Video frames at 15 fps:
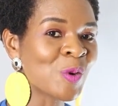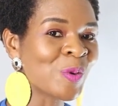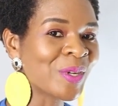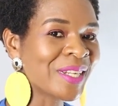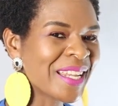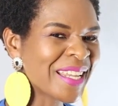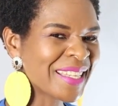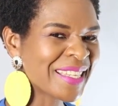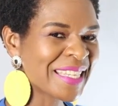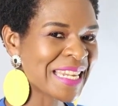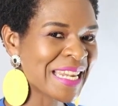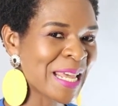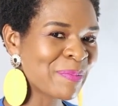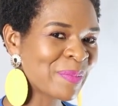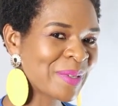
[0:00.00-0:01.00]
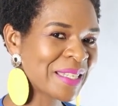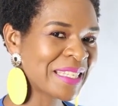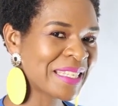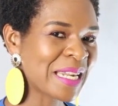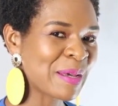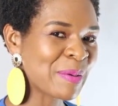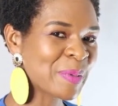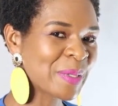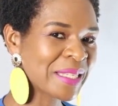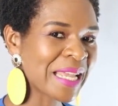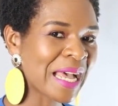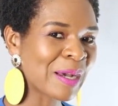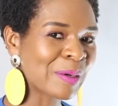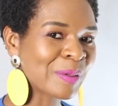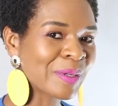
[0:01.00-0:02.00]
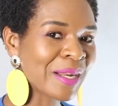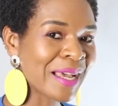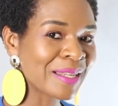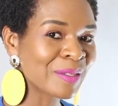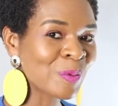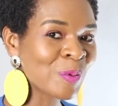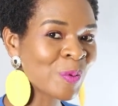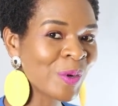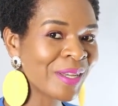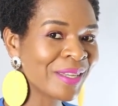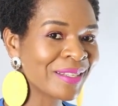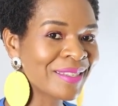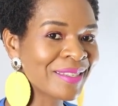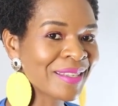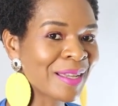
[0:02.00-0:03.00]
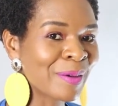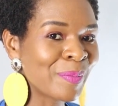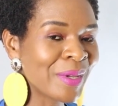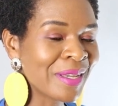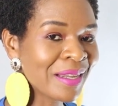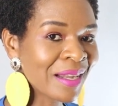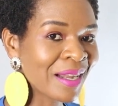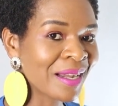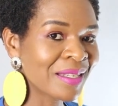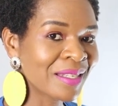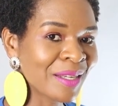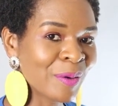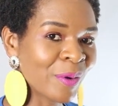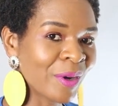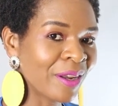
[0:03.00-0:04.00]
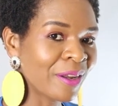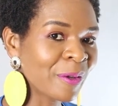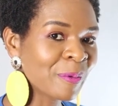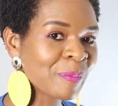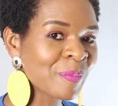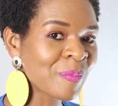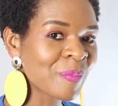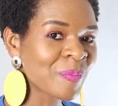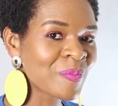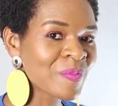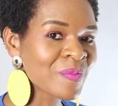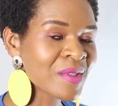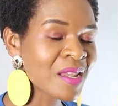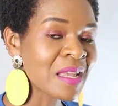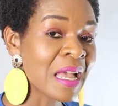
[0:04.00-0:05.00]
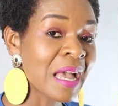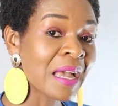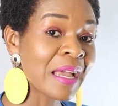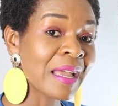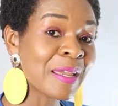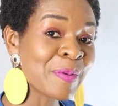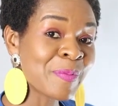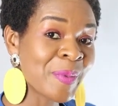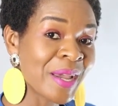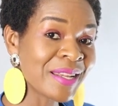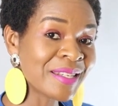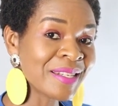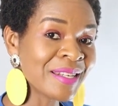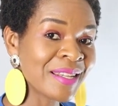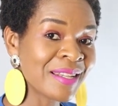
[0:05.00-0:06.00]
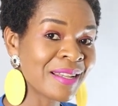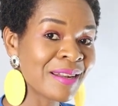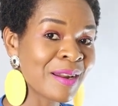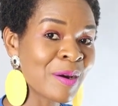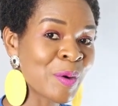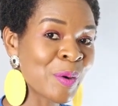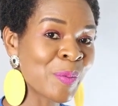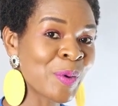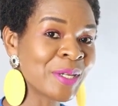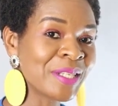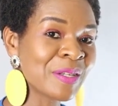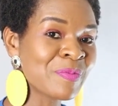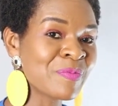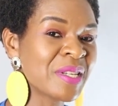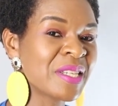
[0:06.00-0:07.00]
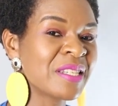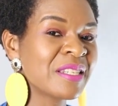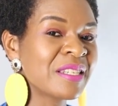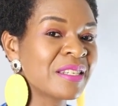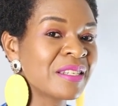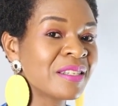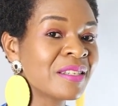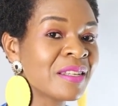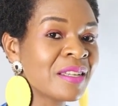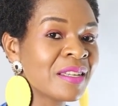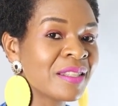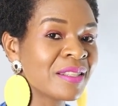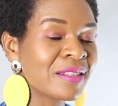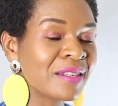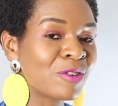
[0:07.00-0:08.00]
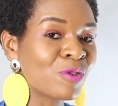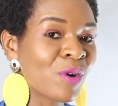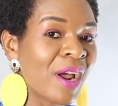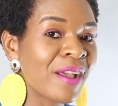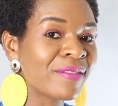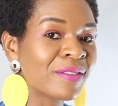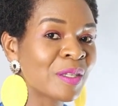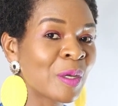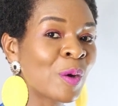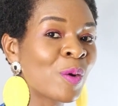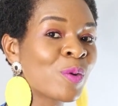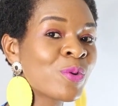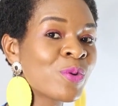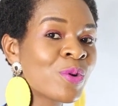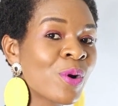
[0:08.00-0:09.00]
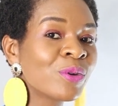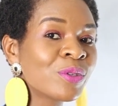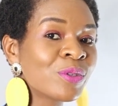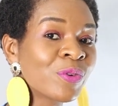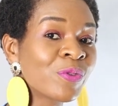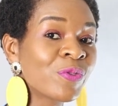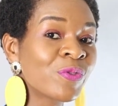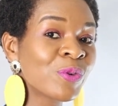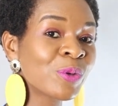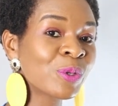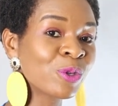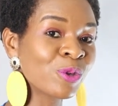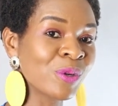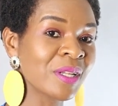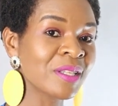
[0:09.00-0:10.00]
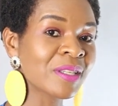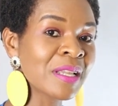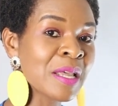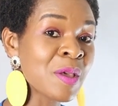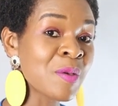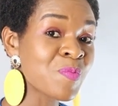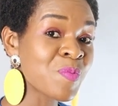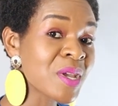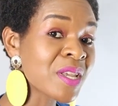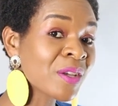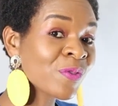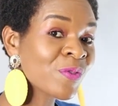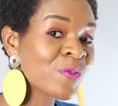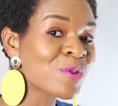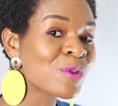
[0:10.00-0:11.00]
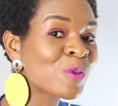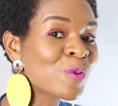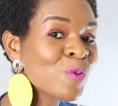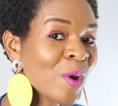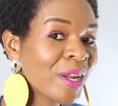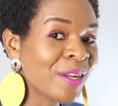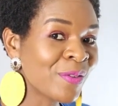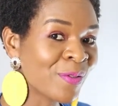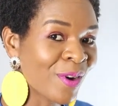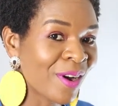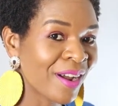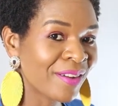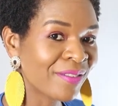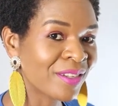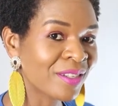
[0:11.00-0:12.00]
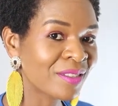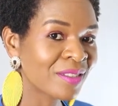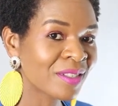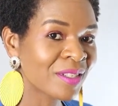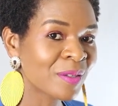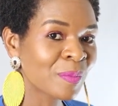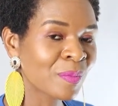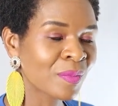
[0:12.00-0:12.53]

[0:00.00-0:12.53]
with a snap snap sound as weeds are being cut away. Imagine another robotic machine that drives along rows of fruit trees, picking fruits ready for harvest.